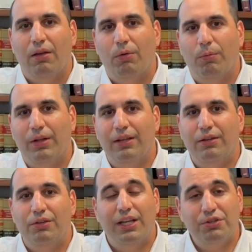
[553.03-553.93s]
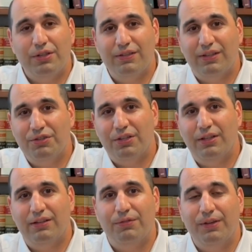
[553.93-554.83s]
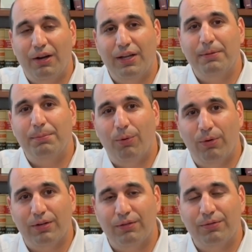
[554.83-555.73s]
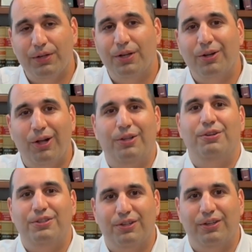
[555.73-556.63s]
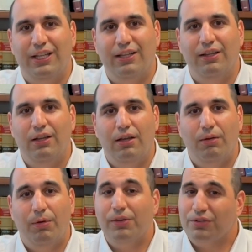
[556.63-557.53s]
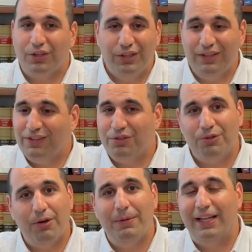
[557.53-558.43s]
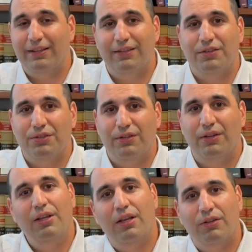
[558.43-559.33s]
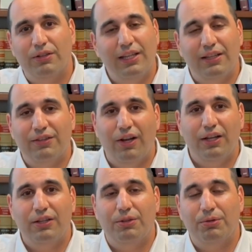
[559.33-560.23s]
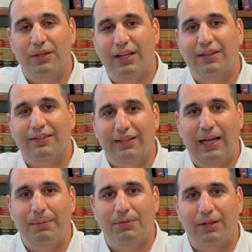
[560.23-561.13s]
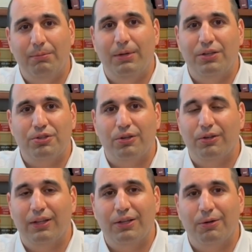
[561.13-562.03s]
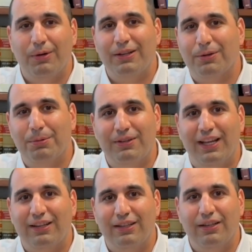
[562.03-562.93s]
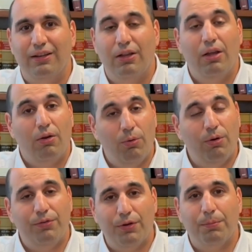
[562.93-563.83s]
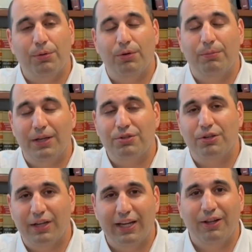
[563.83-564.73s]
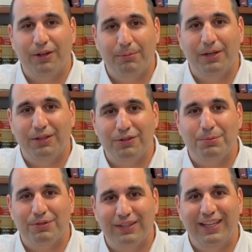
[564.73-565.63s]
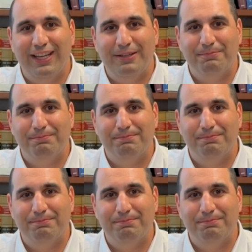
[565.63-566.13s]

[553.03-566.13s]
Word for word: When you get your decision, it's very important for you to call your attorney, whether it's a good decision or a bad decision, so they can talk you through the next steps and make sure that your rights are protected. Or if you're approved, make sure you're getting all the money you're supposed to get.